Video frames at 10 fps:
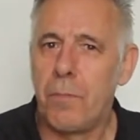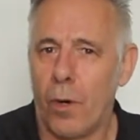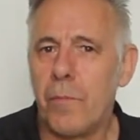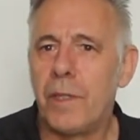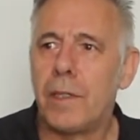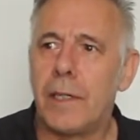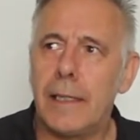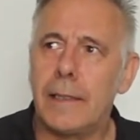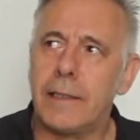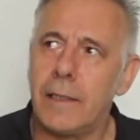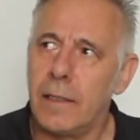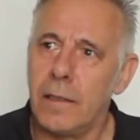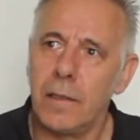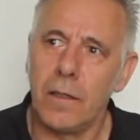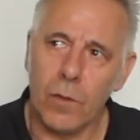popular and
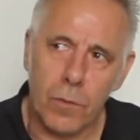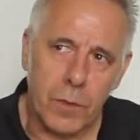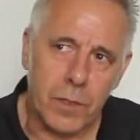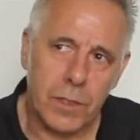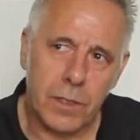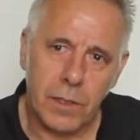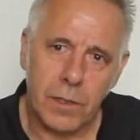almost